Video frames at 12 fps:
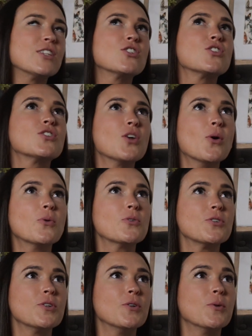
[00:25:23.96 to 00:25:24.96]
It's so
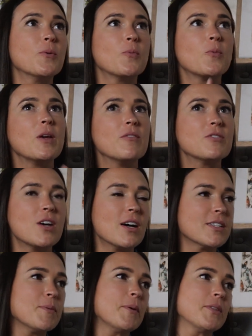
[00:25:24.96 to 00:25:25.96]
true. We have
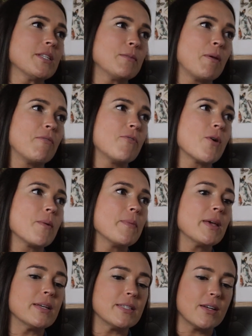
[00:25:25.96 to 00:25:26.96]
talked about this before
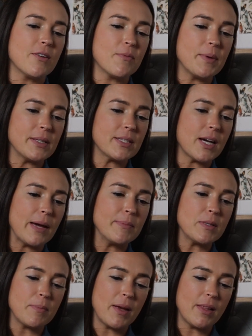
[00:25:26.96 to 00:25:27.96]
because there have been
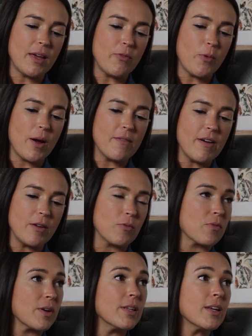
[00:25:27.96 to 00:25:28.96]
times in my yeah. life where I've
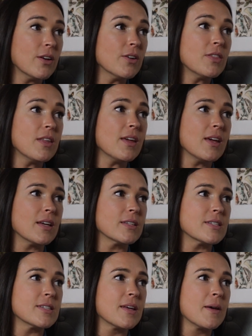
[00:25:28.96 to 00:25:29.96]
had really good
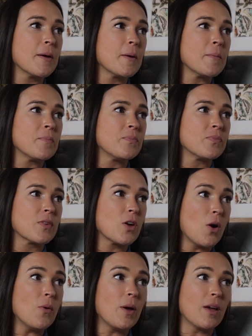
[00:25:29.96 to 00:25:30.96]
things
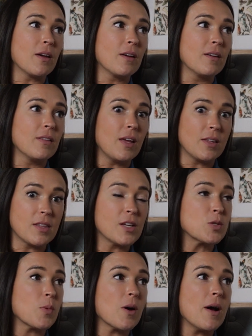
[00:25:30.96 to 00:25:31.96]
going, like yeah.
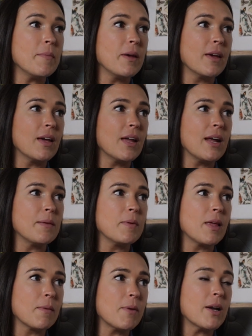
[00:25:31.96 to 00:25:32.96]
things were humming. And I'd be
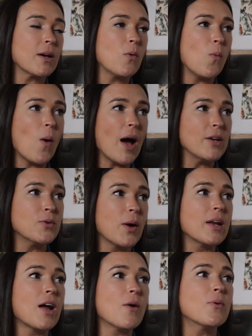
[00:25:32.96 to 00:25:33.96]
like, Monica, why do
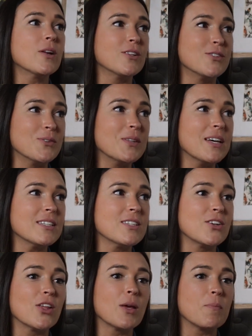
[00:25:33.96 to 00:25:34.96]
I not want to do this?
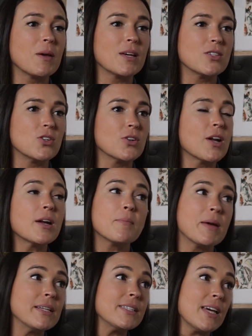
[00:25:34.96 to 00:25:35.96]
And you're like, because you're not a
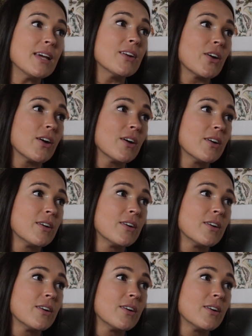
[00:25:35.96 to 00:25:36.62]
maintainer.